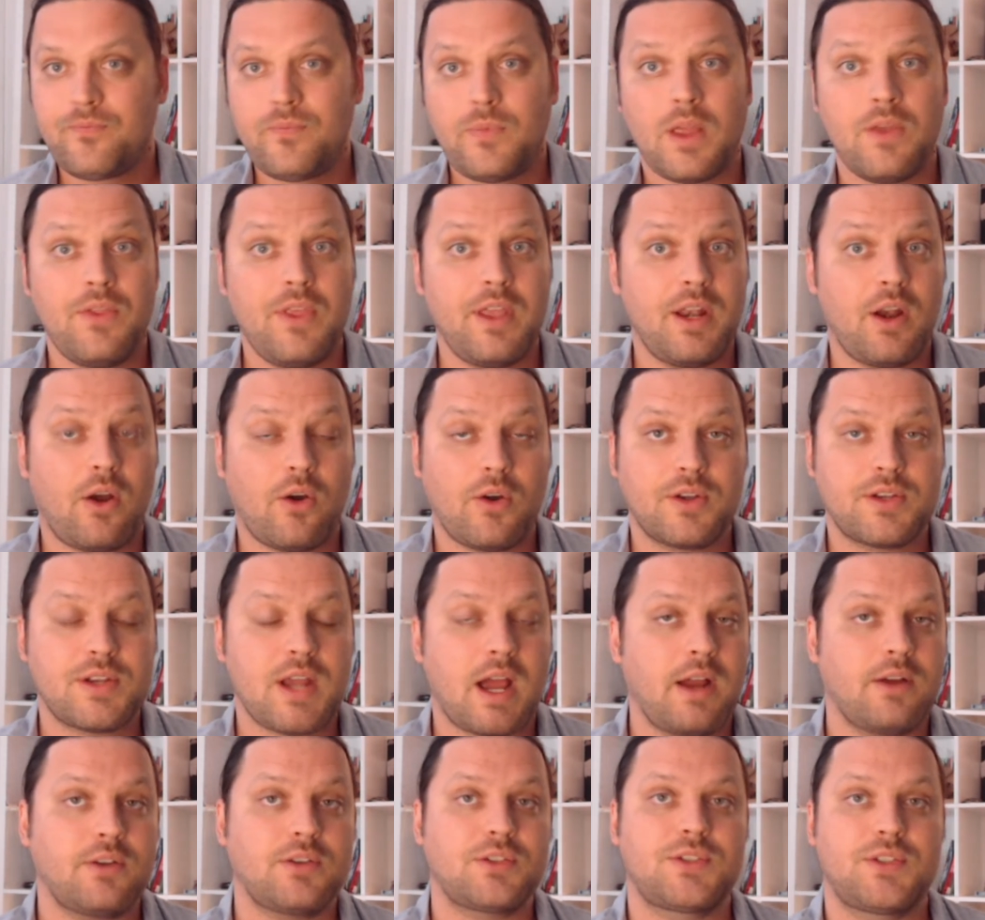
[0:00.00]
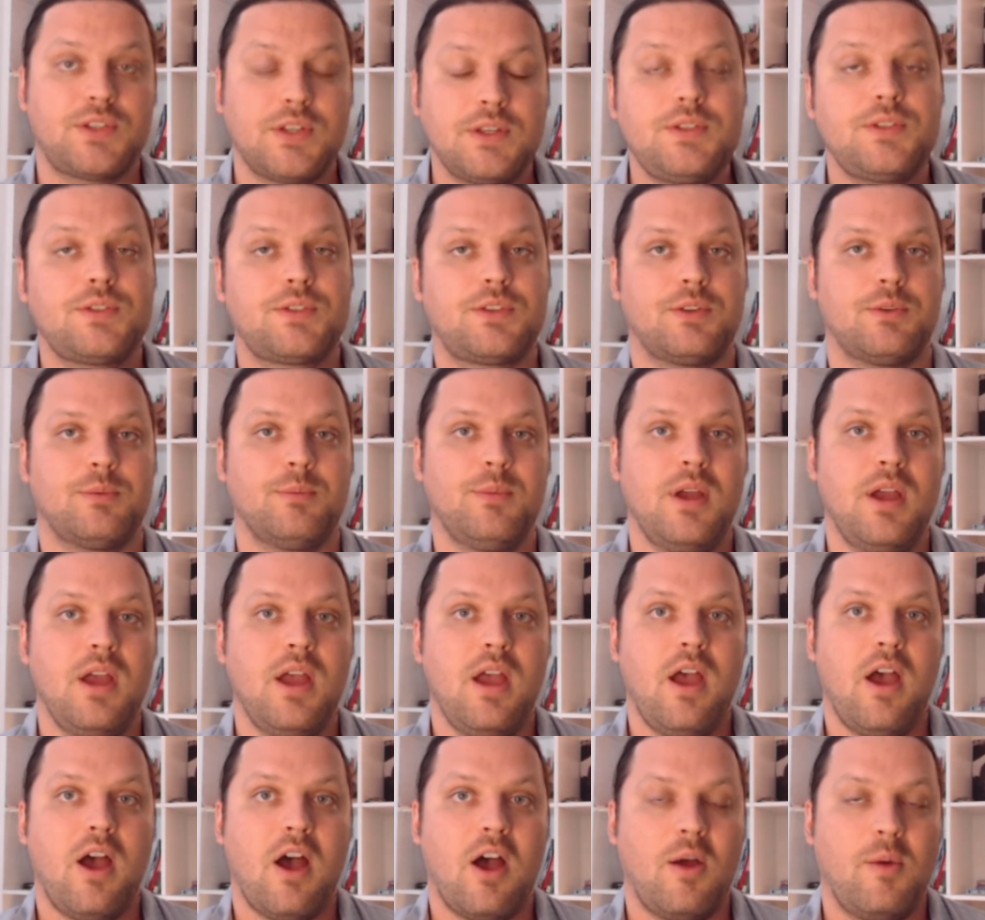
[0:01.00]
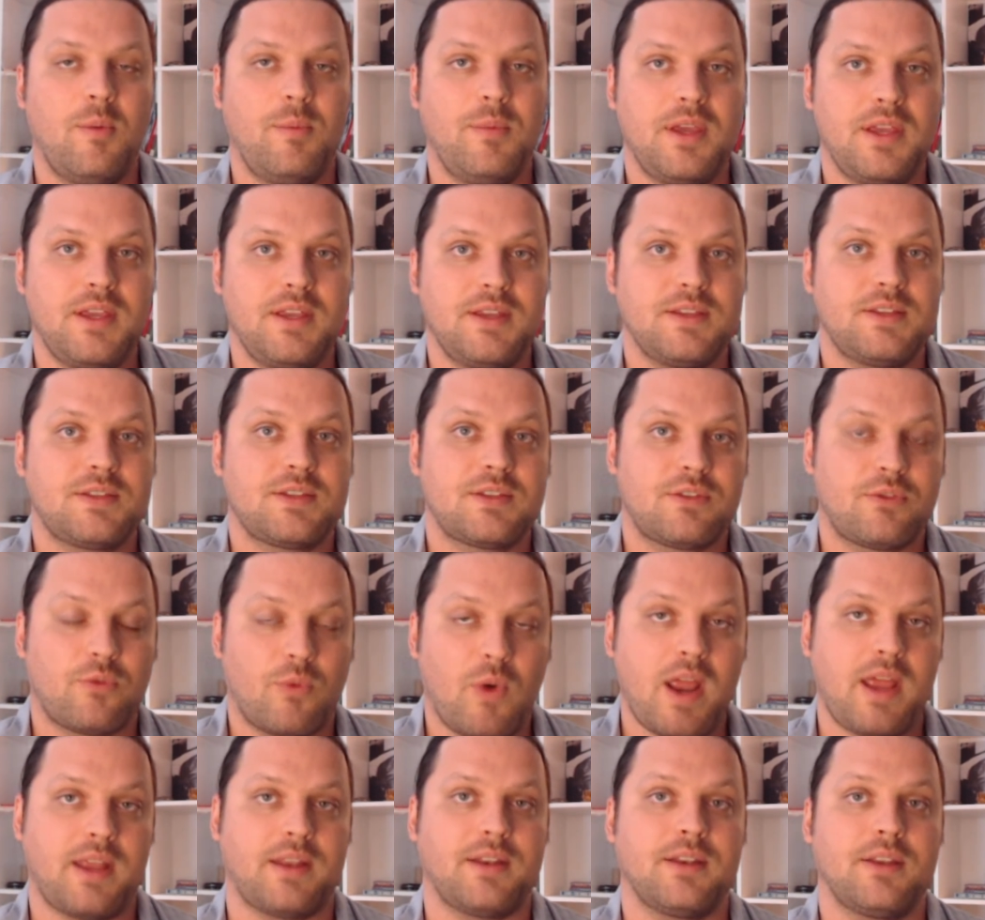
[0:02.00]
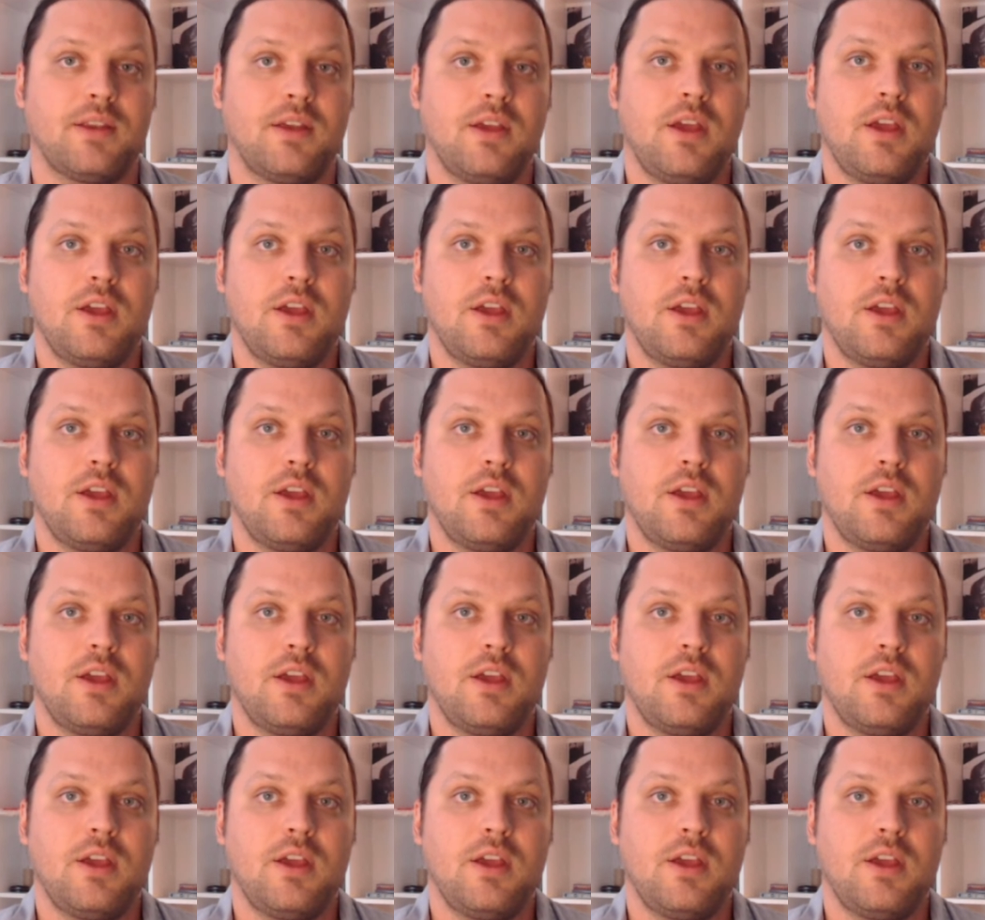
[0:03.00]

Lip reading: then our entire system is threatened.